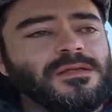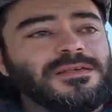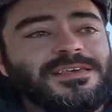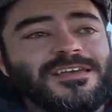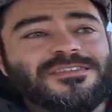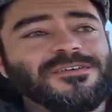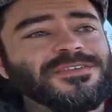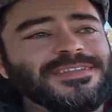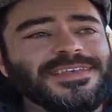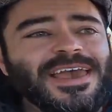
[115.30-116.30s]
he has
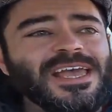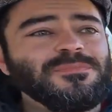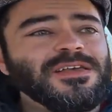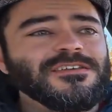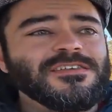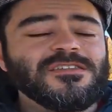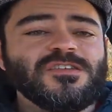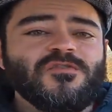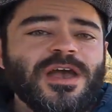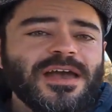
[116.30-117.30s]
nothing to gain because his
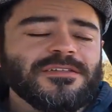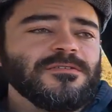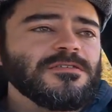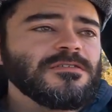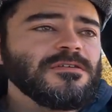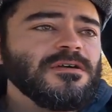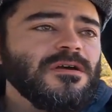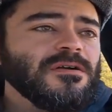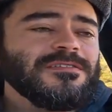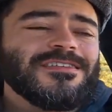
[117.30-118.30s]
detractors
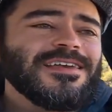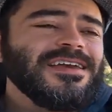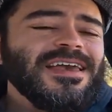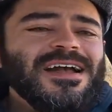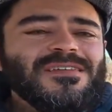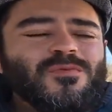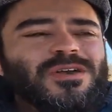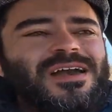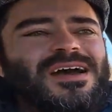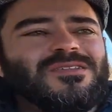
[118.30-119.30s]
are going to say, yeah, it's
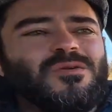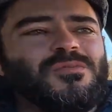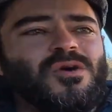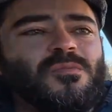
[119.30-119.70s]
Moicano, bro.